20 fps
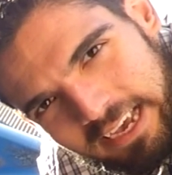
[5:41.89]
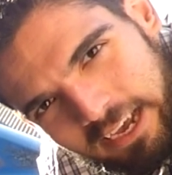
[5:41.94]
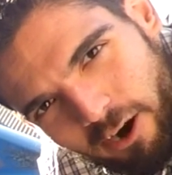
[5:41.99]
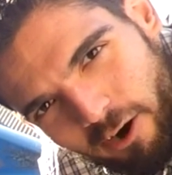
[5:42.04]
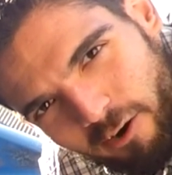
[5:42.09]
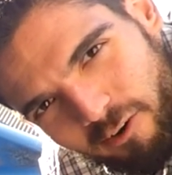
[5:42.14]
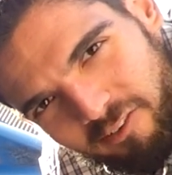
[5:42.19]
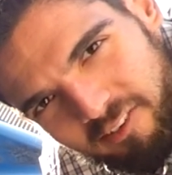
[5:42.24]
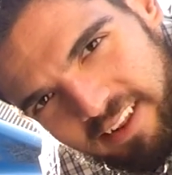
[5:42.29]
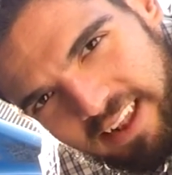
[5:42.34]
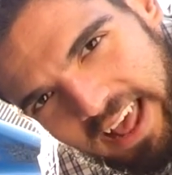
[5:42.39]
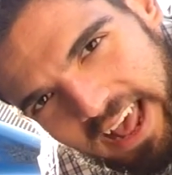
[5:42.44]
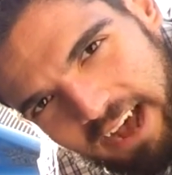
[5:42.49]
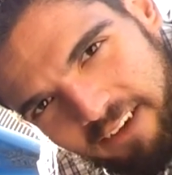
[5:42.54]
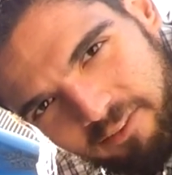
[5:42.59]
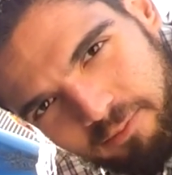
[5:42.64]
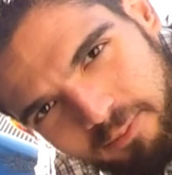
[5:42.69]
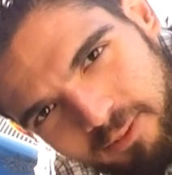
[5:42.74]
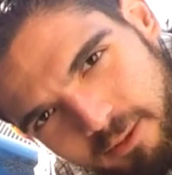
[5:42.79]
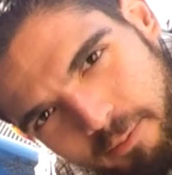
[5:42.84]
cars need to
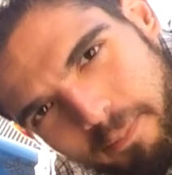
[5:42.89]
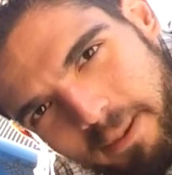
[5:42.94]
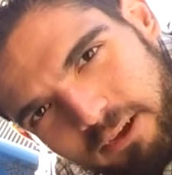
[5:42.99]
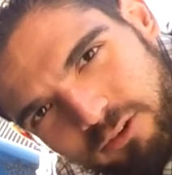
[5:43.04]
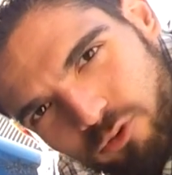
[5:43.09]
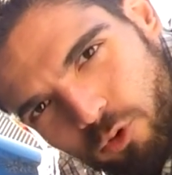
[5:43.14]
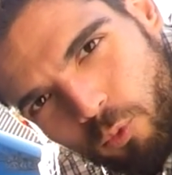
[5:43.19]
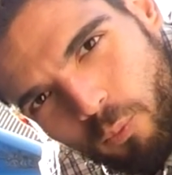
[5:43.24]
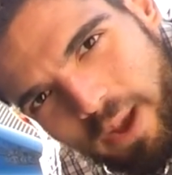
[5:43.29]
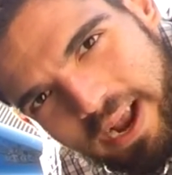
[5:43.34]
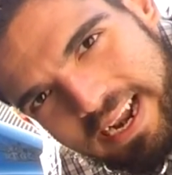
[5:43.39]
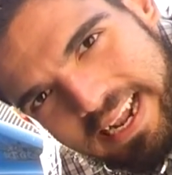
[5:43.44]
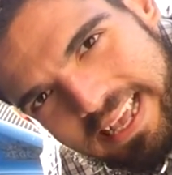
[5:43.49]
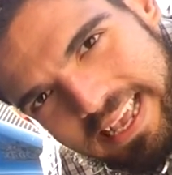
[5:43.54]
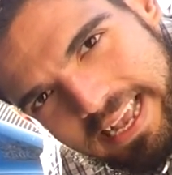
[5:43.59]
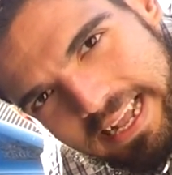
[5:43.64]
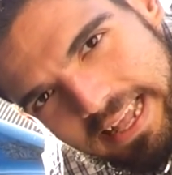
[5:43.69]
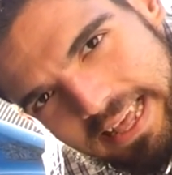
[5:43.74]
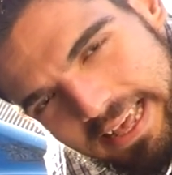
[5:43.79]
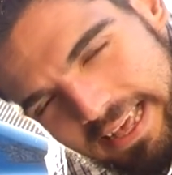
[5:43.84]
have some special way to
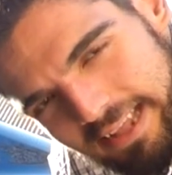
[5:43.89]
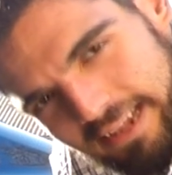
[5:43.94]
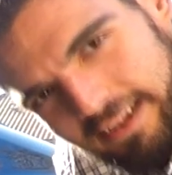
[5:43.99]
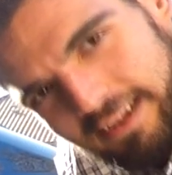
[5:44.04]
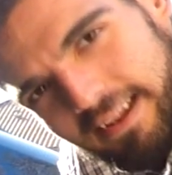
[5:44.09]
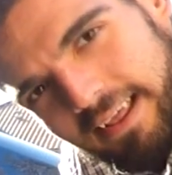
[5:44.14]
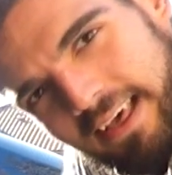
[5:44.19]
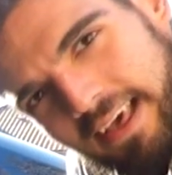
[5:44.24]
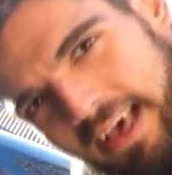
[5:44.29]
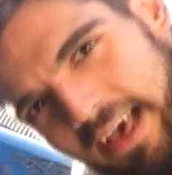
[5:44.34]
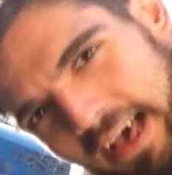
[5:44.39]
get in.